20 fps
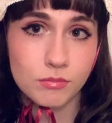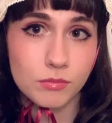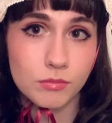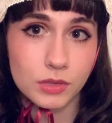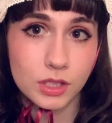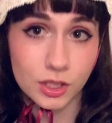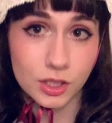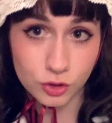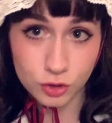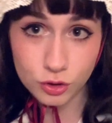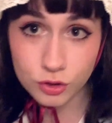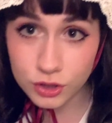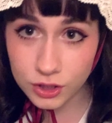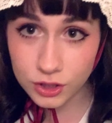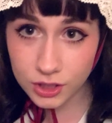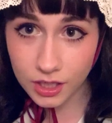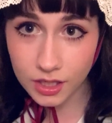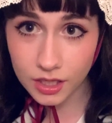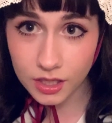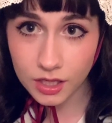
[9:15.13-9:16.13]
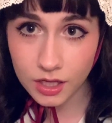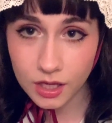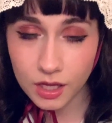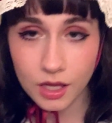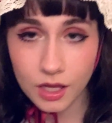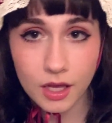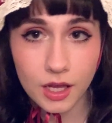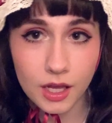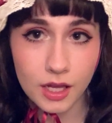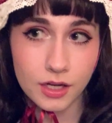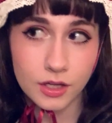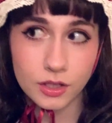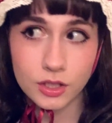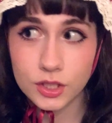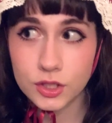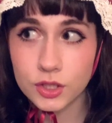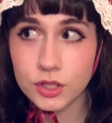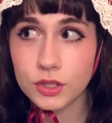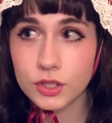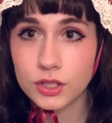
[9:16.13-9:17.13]
Katusha, and a
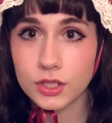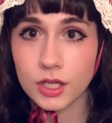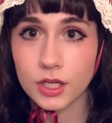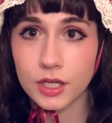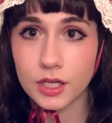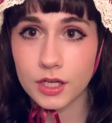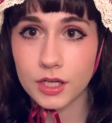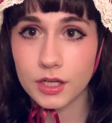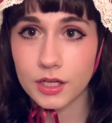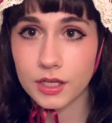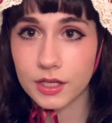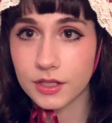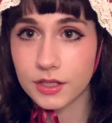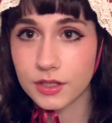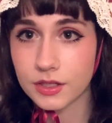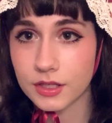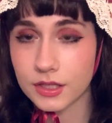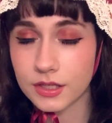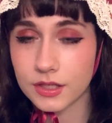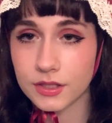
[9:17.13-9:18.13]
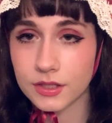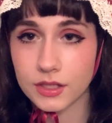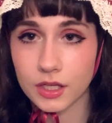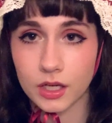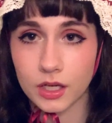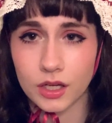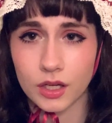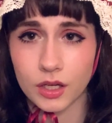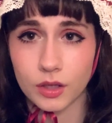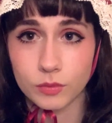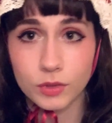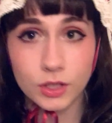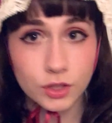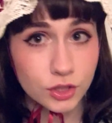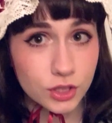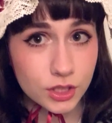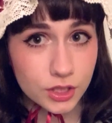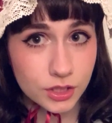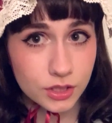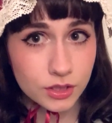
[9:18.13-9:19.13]
Katusha is a
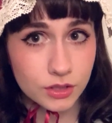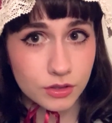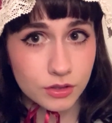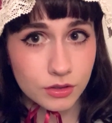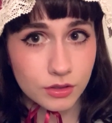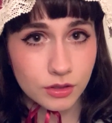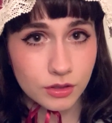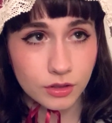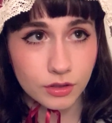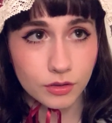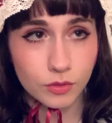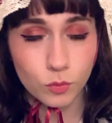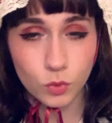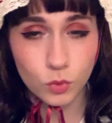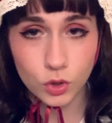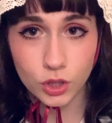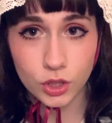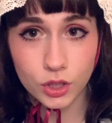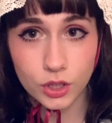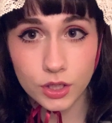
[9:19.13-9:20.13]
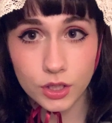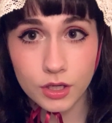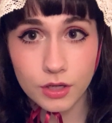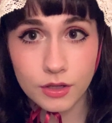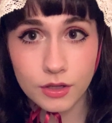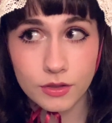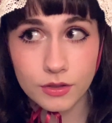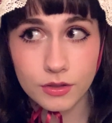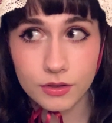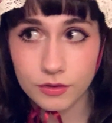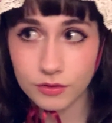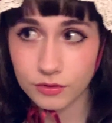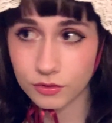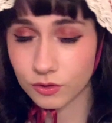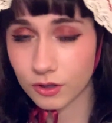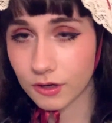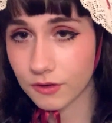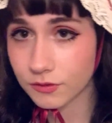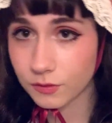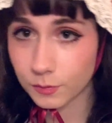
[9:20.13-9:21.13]
Russian word,
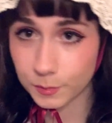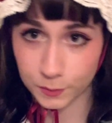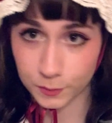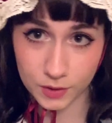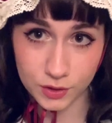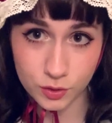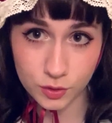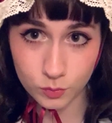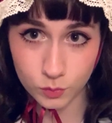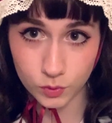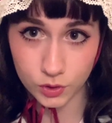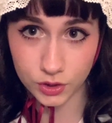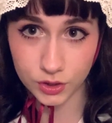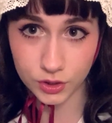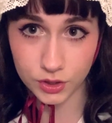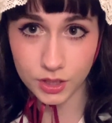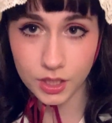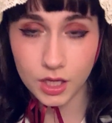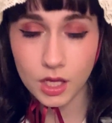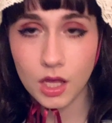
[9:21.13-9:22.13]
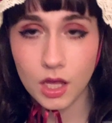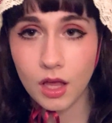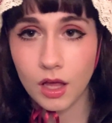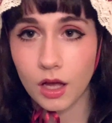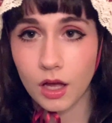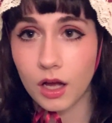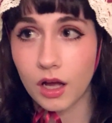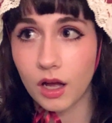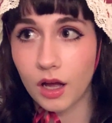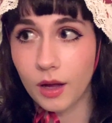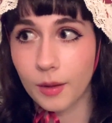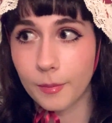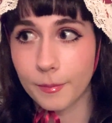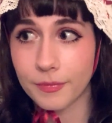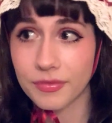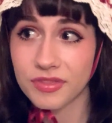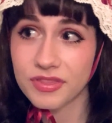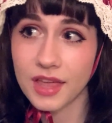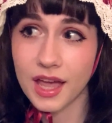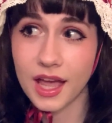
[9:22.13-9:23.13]
derives from a Russian word
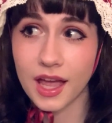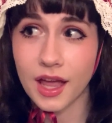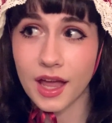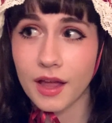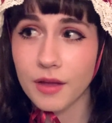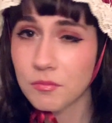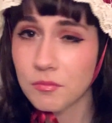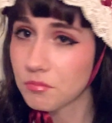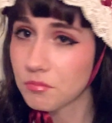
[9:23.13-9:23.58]
that